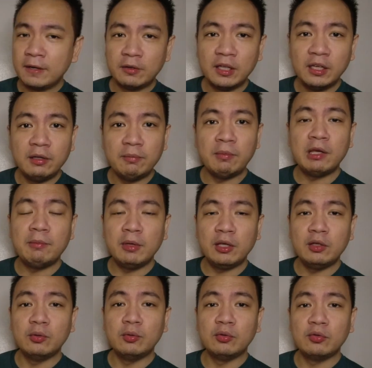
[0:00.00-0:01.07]
and really maybe
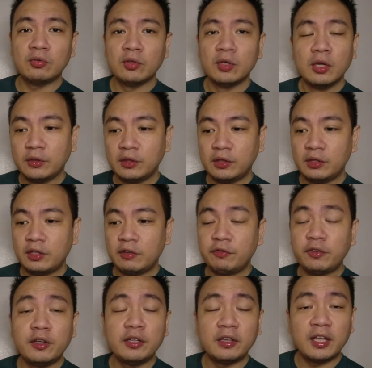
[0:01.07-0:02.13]
use
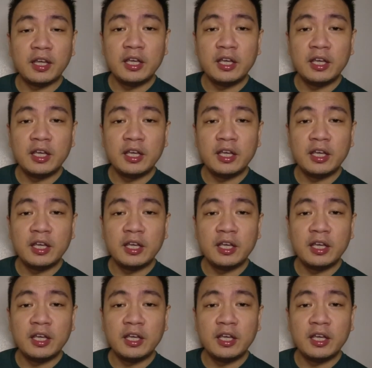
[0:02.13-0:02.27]
different